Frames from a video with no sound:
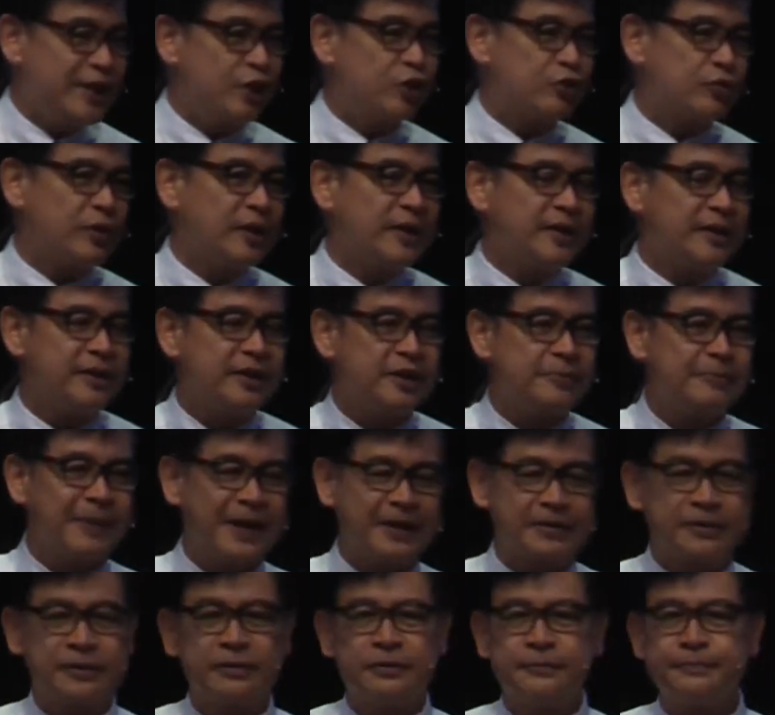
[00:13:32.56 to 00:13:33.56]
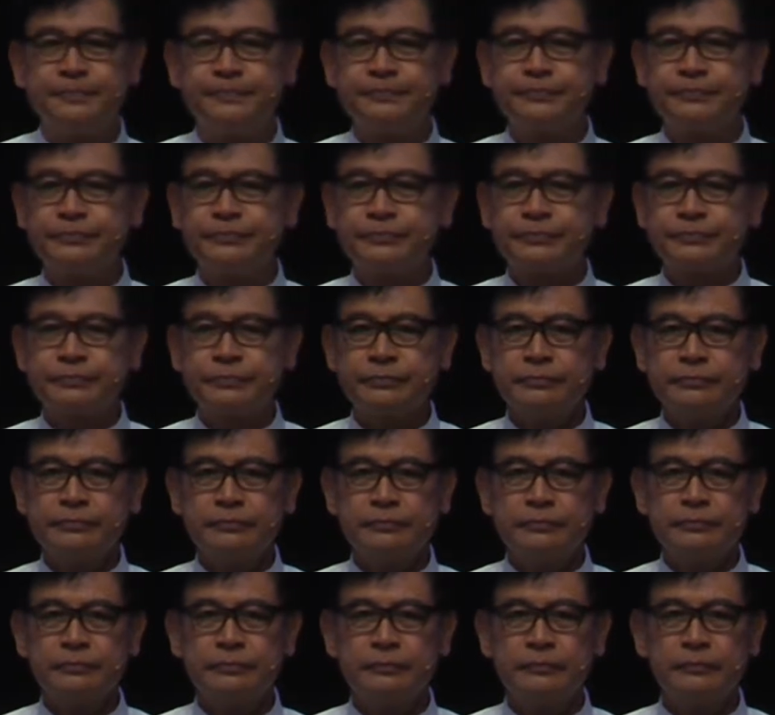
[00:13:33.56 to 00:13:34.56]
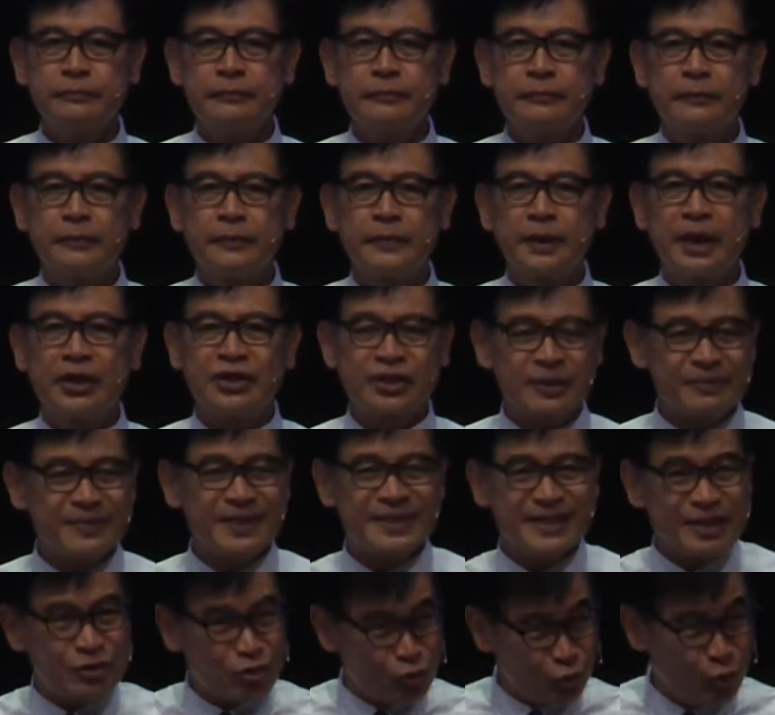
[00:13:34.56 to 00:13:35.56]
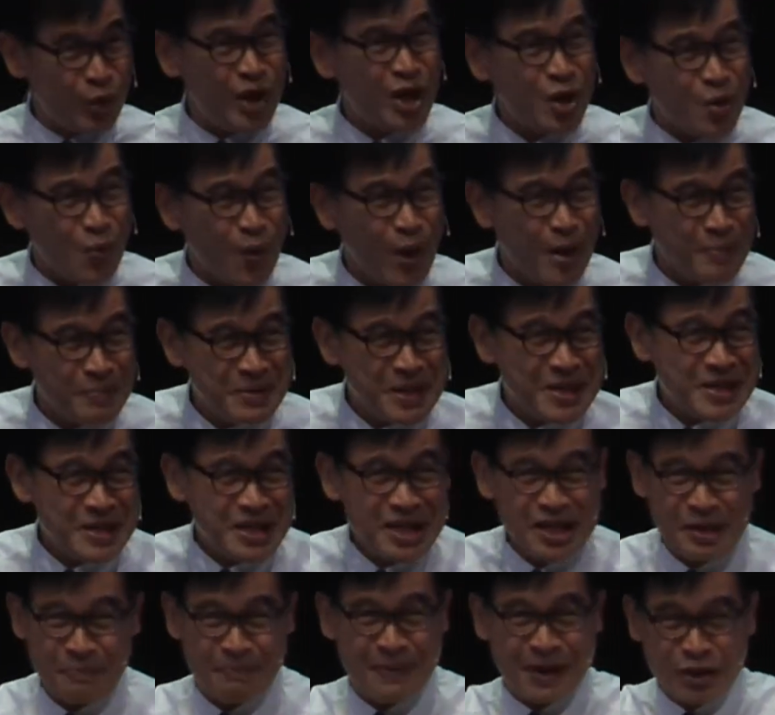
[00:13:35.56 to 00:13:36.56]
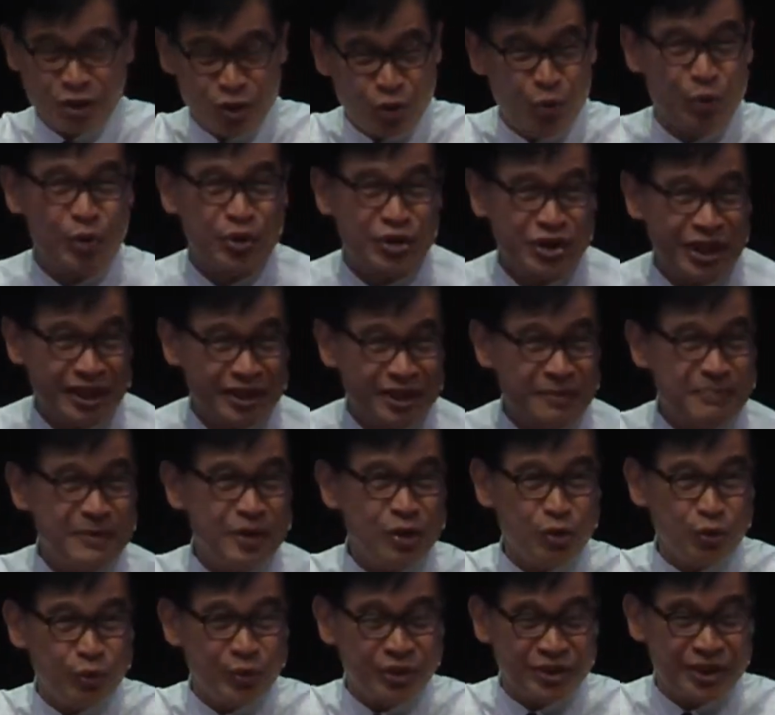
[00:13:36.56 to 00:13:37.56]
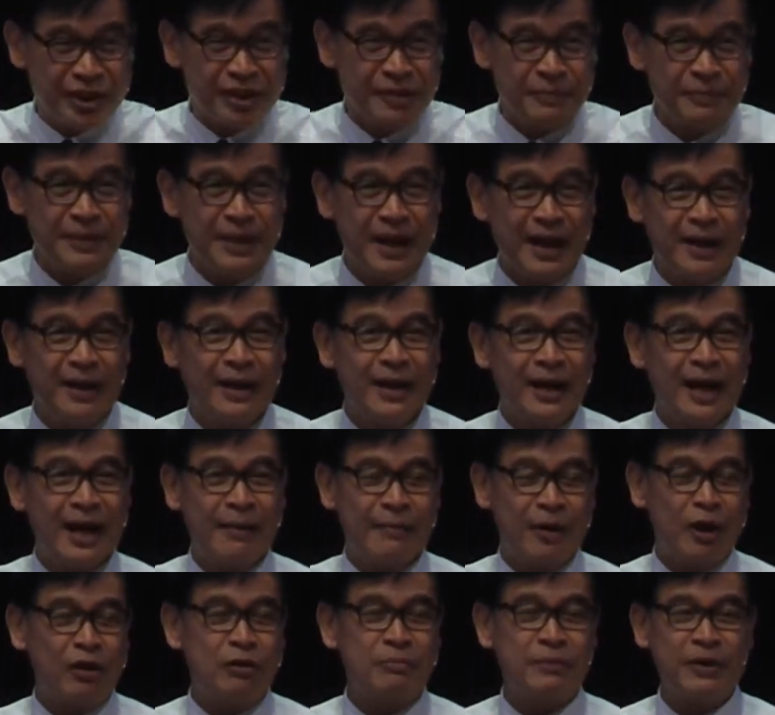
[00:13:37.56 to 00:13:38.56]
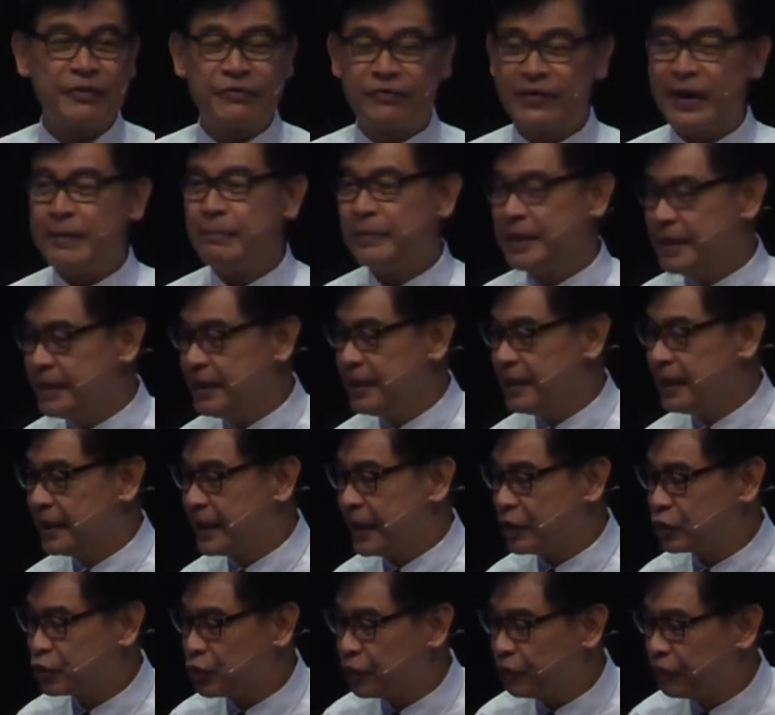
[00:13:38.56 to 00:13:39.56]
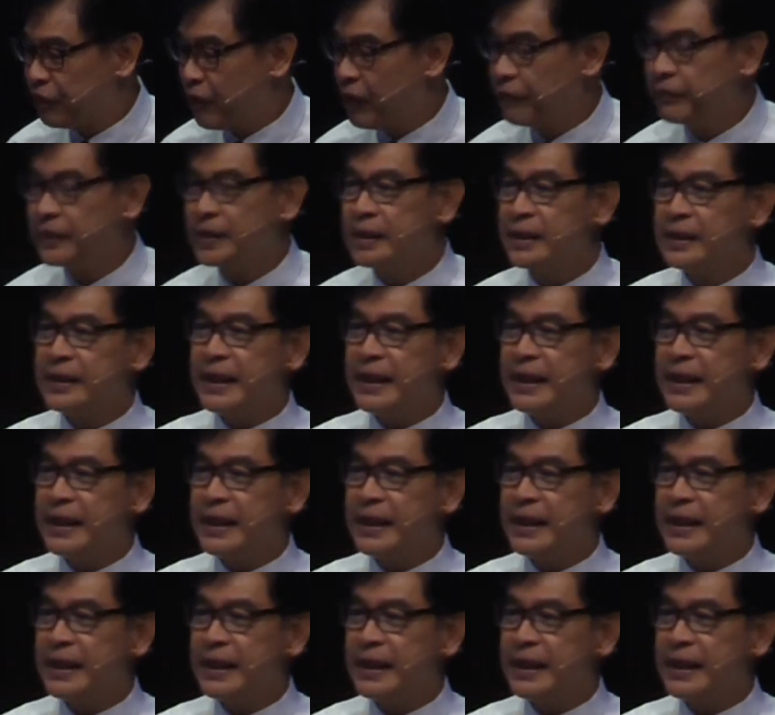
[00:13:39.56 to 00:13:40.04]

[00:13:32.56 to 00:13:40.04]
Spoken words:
Israel in this battle? And Jephthah said, you really want me? In the past, you rejected me. I'm out of my family and so forth.